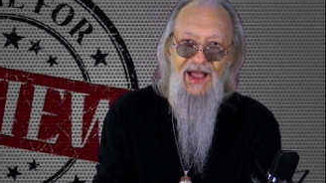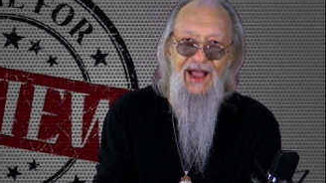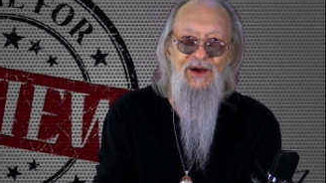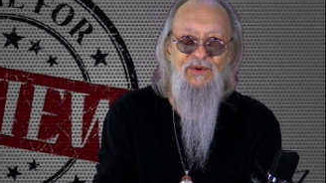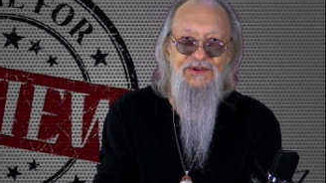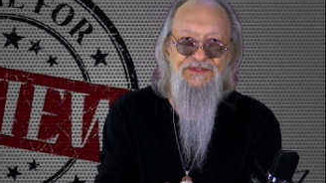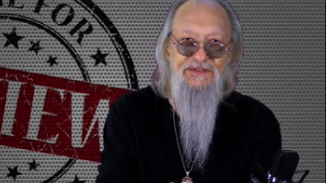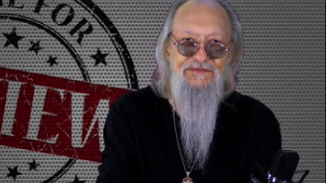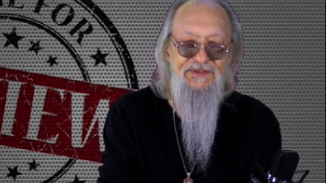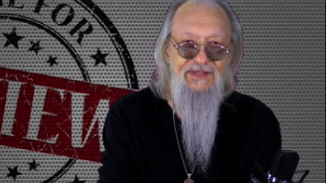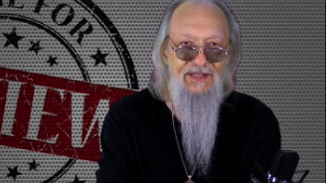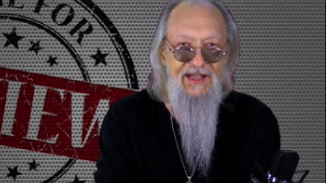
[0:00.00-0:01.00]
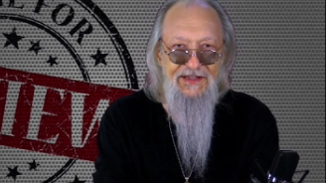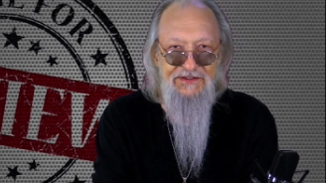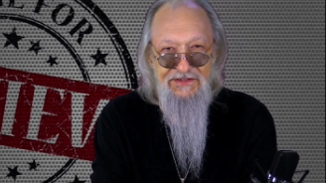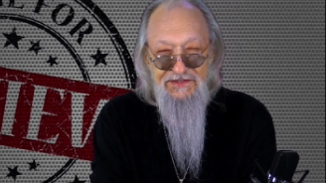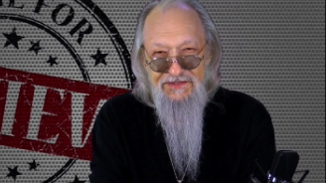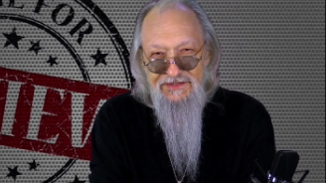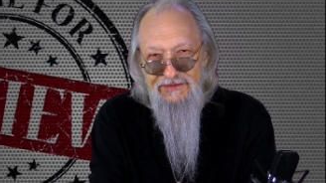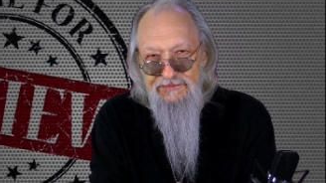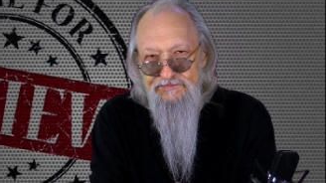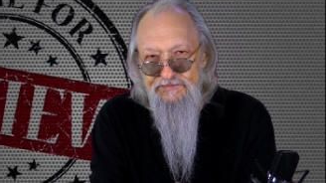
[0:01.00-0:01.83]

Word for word: hours of clashes.